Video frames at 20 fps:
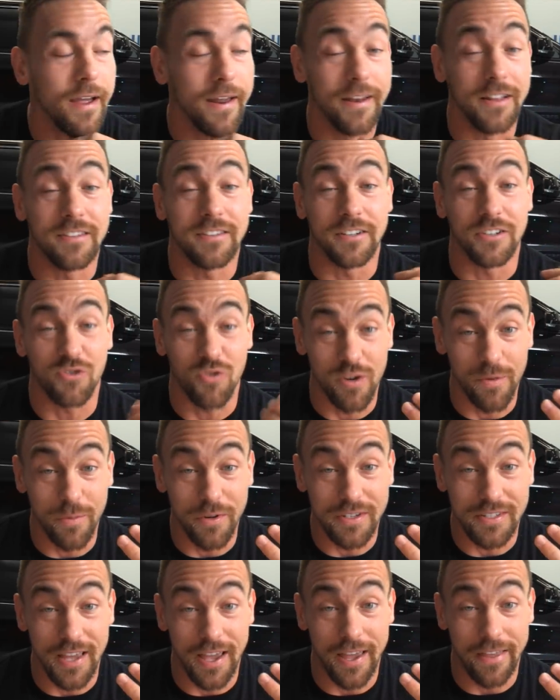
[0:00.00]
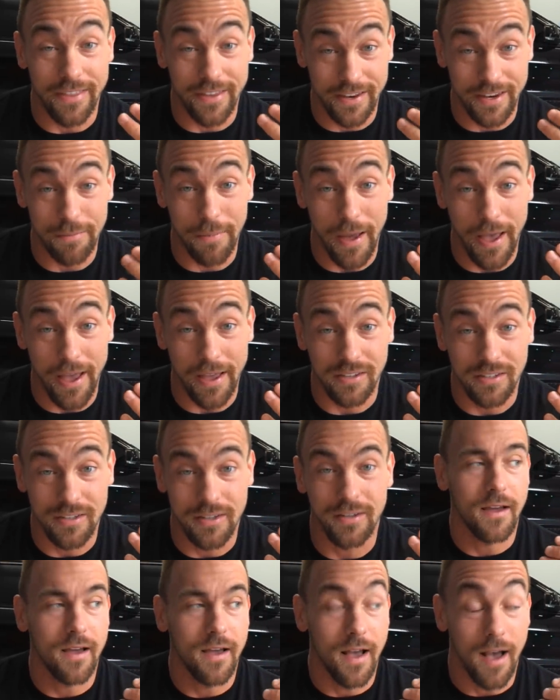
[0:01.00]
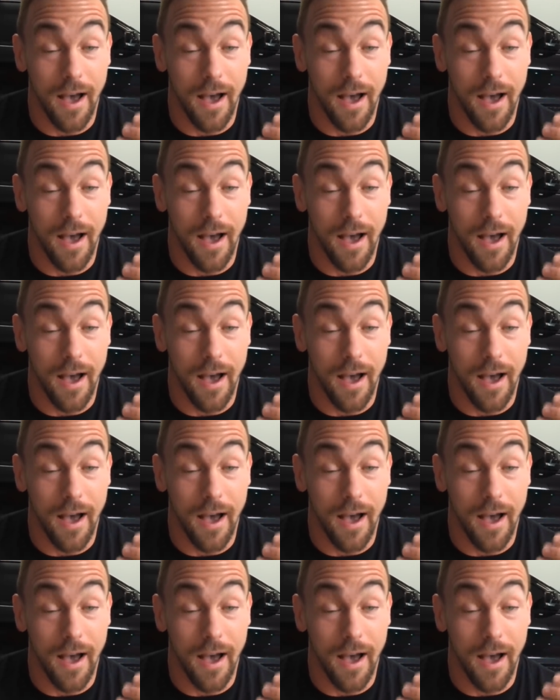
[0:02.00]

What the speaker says: And it's extremely sad that he passed.